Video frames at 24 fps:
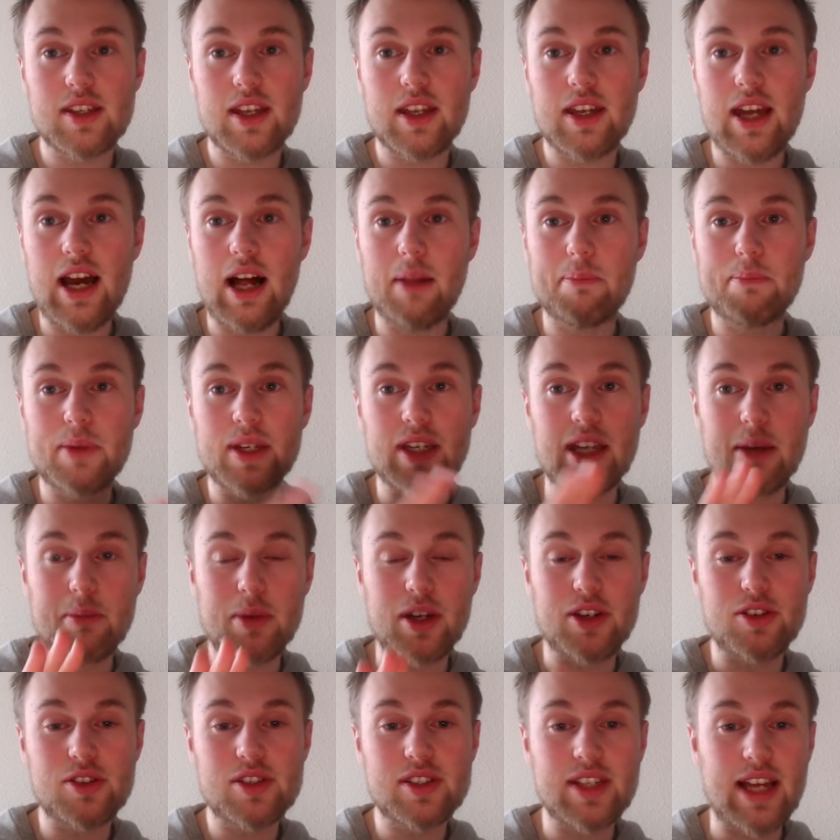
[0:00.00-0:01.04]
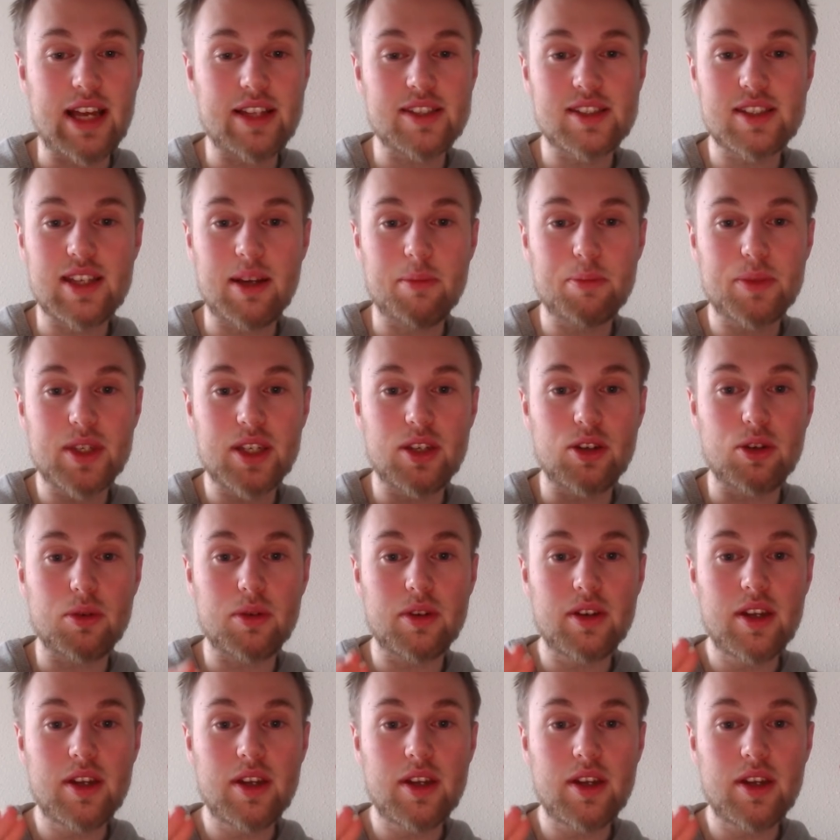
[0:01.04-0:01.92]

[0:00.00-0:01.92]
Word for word: and helping them understand something, you know,